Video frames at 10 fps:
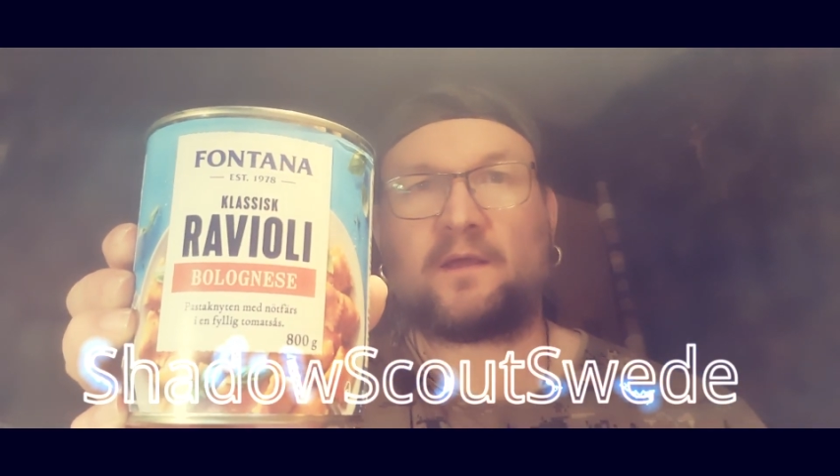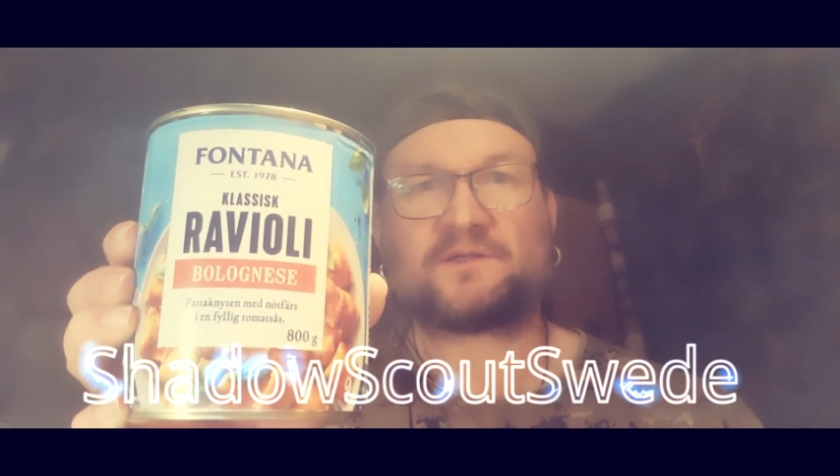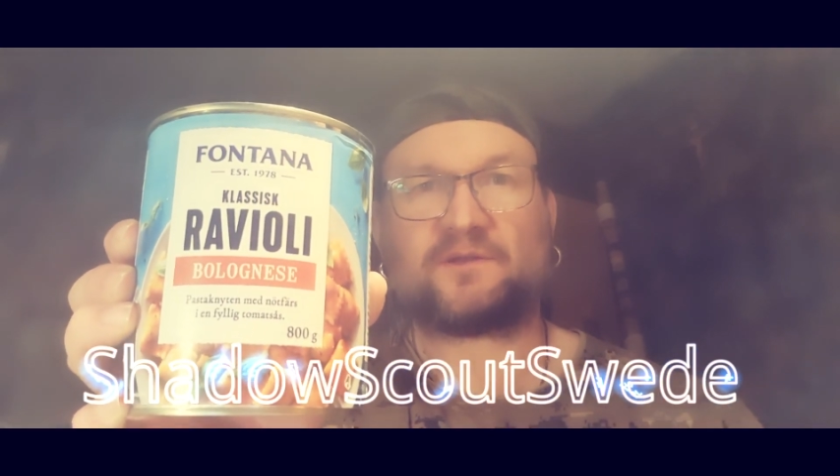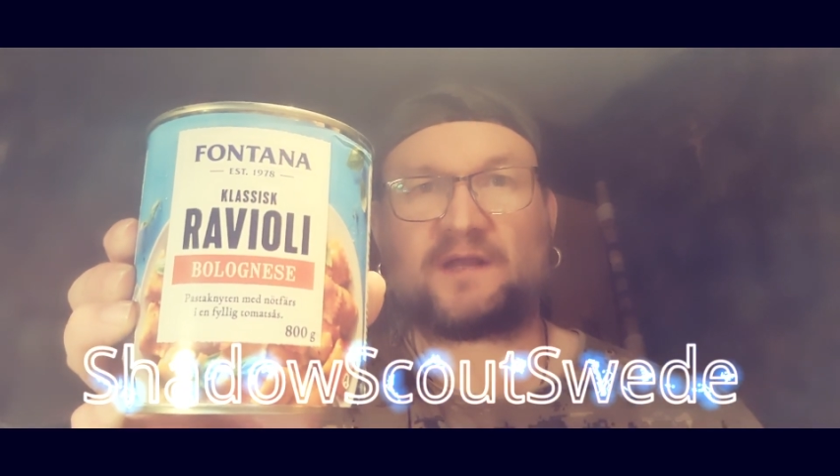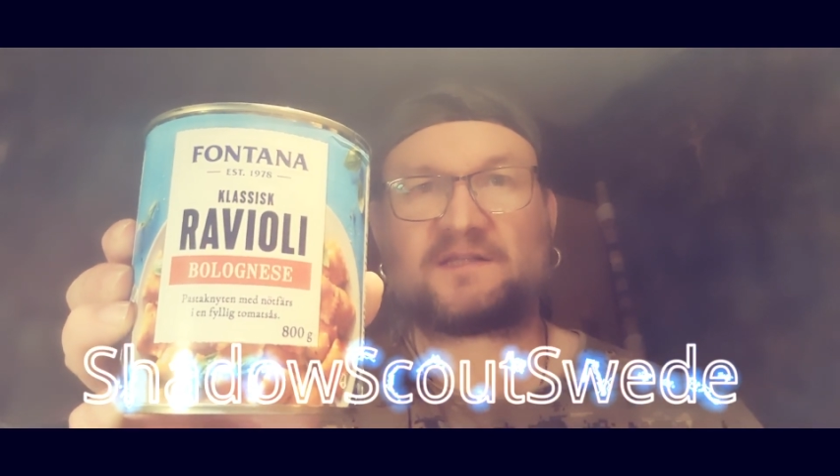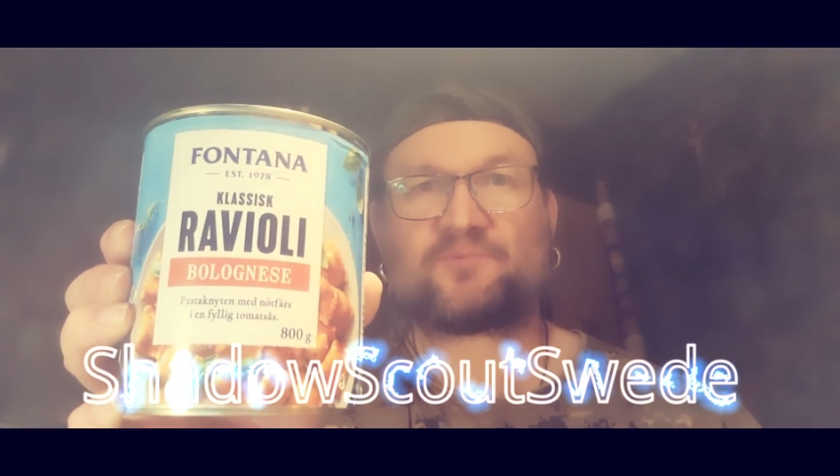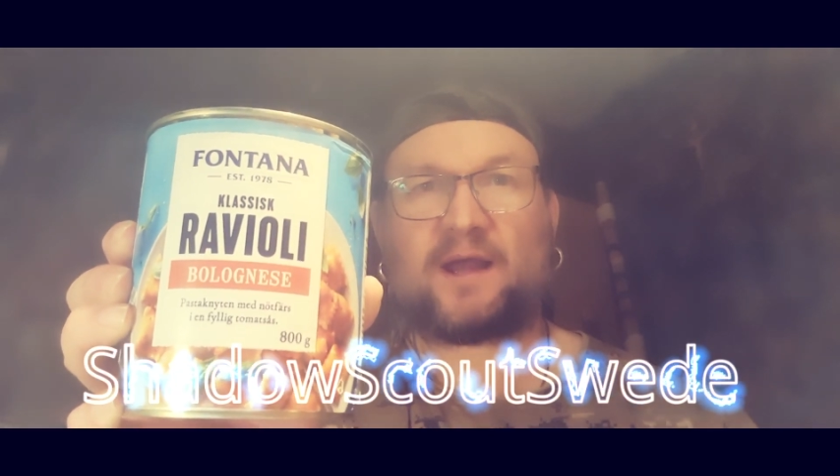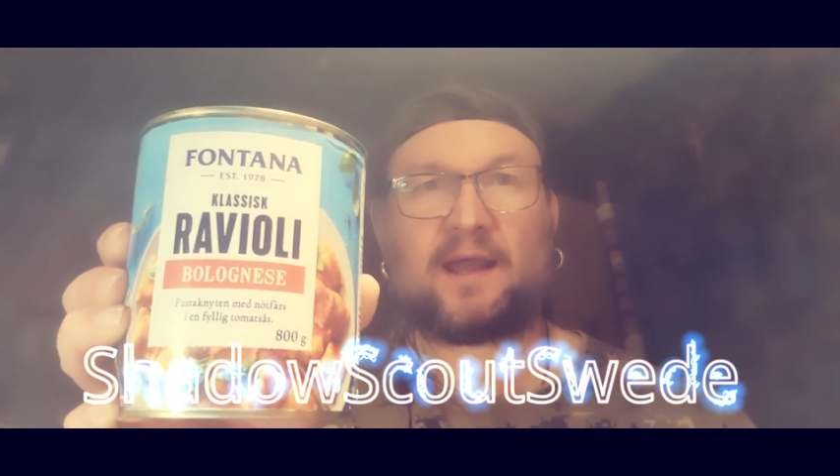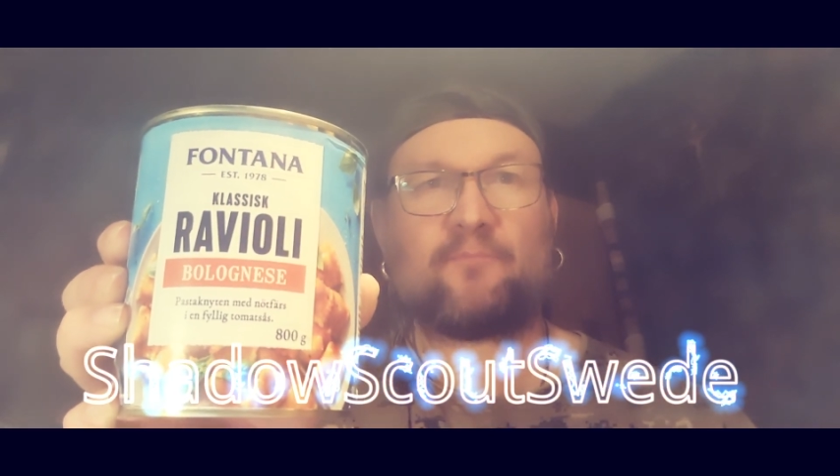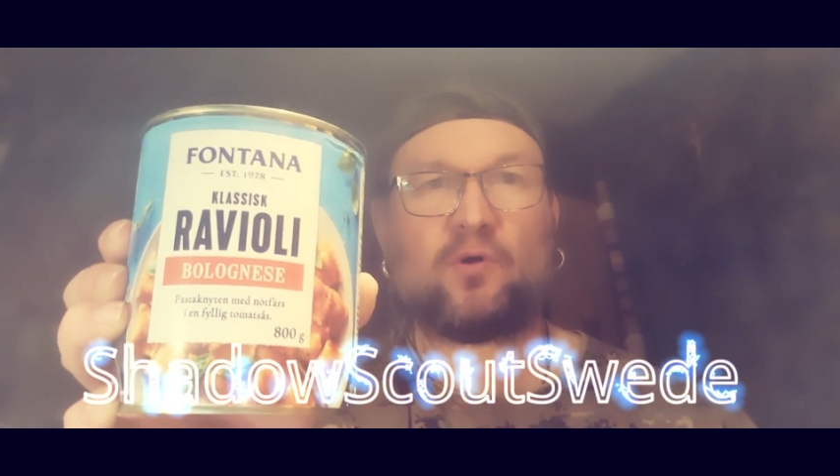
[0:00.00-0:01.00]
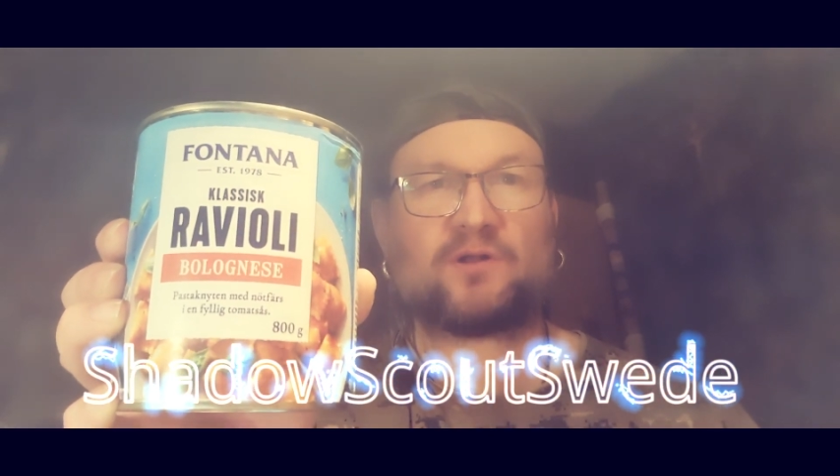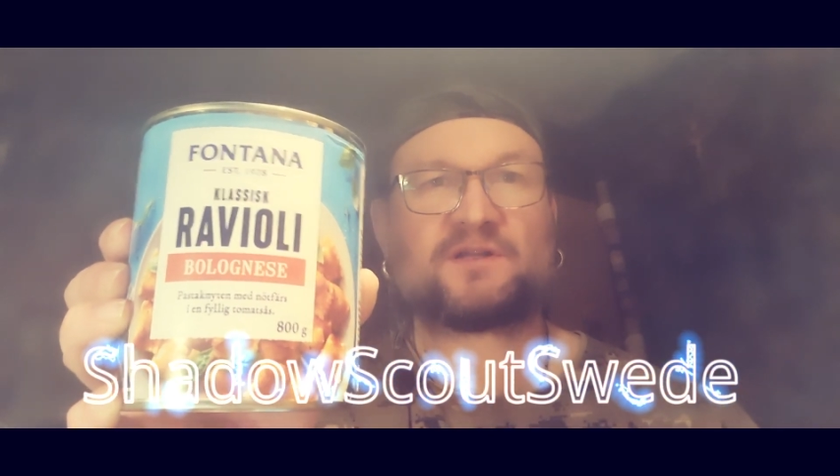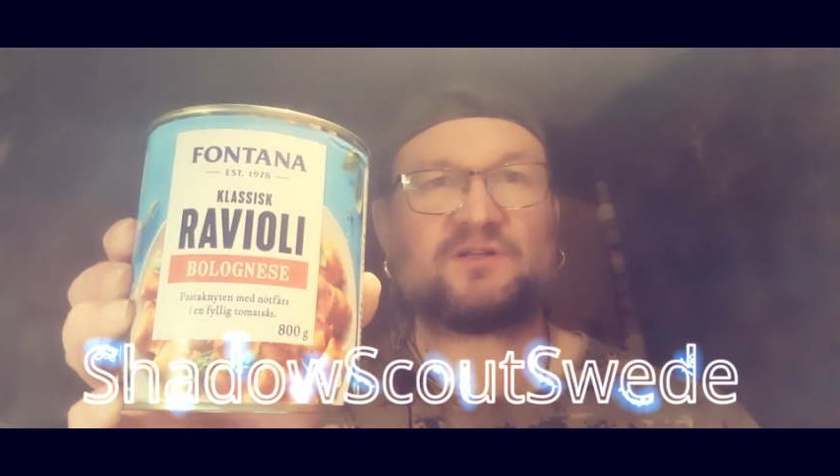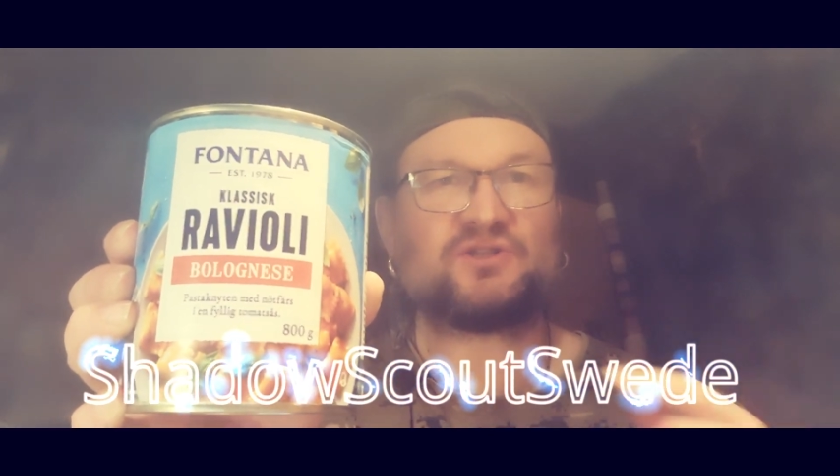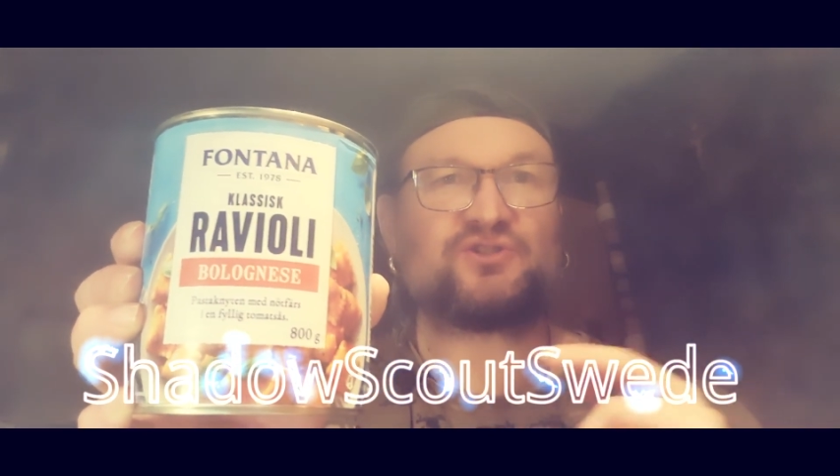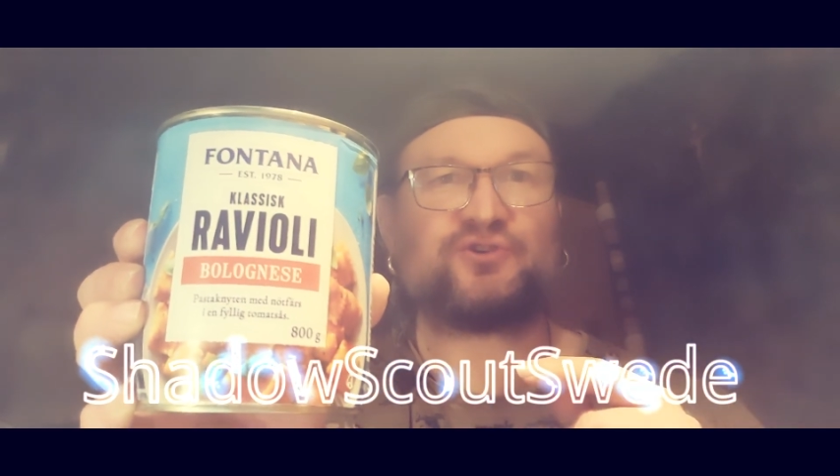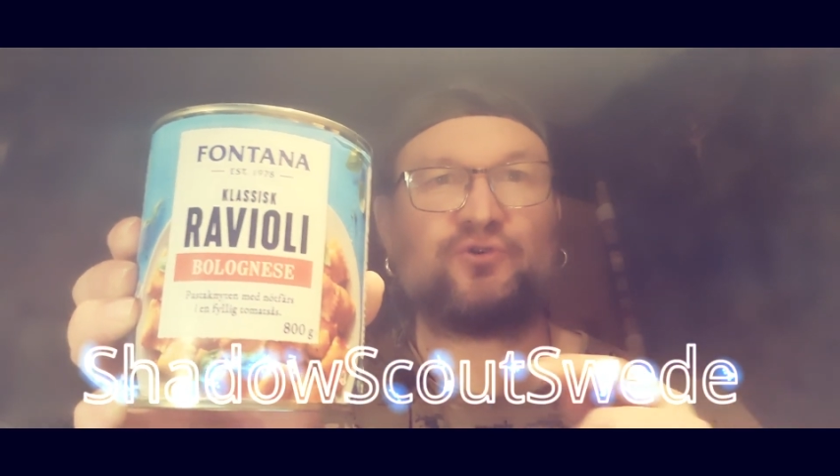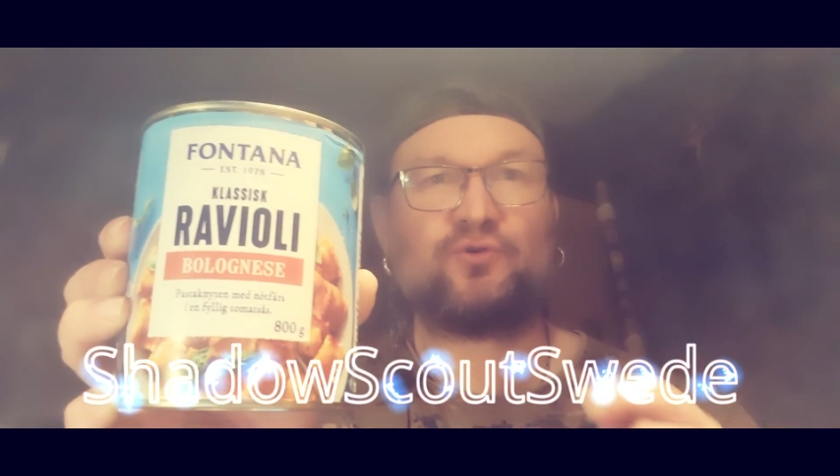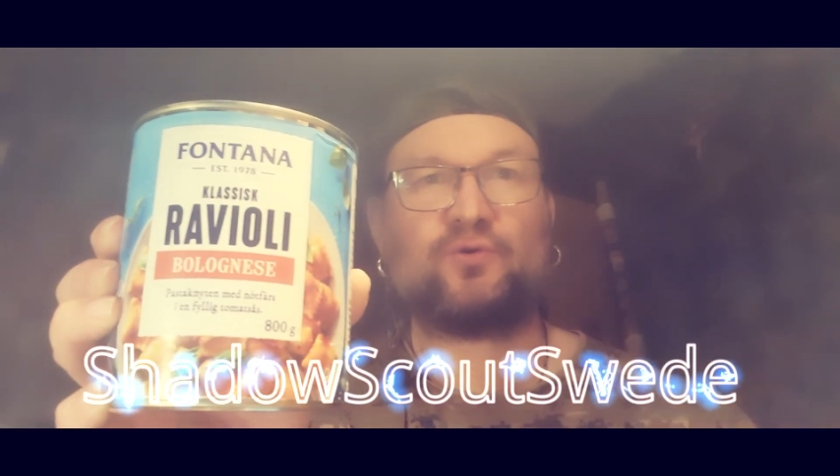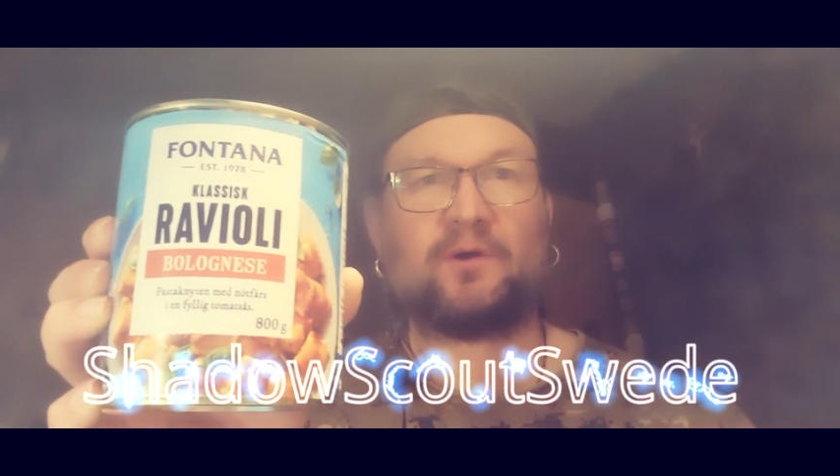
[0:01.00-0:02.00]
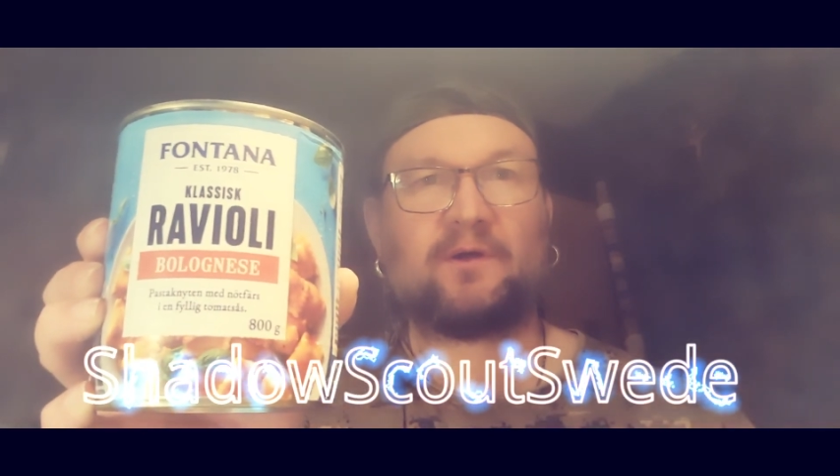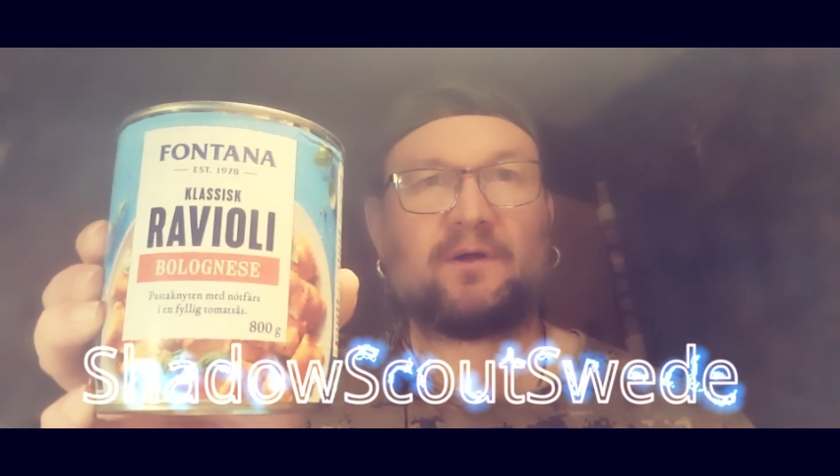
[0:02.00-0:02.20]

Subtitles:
So that's why I bought two